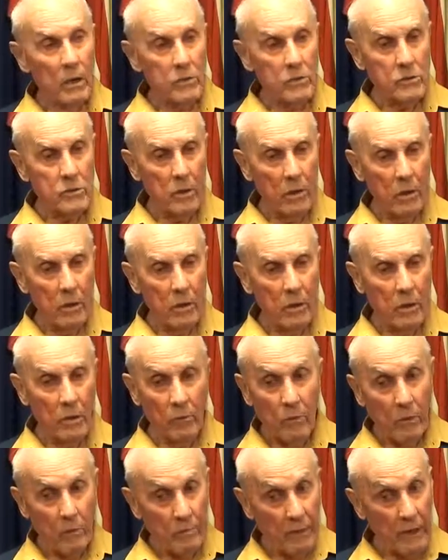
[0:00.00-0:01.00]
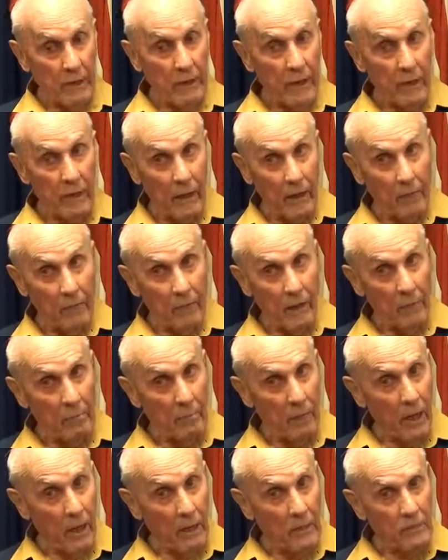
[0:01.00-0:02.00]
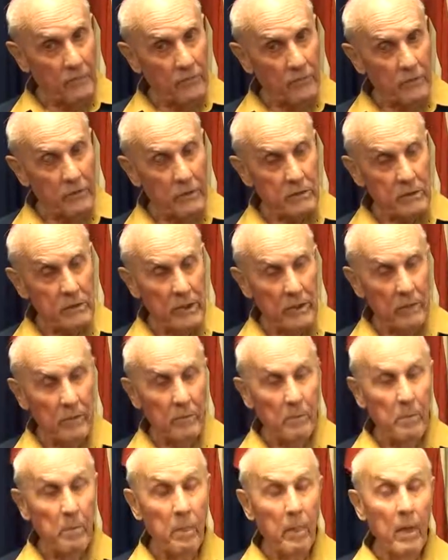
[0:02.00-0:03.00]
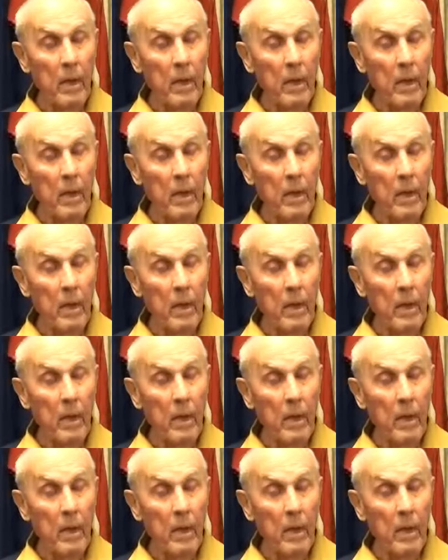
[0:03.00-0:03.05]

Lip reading: So we paid out of our pockets for this other.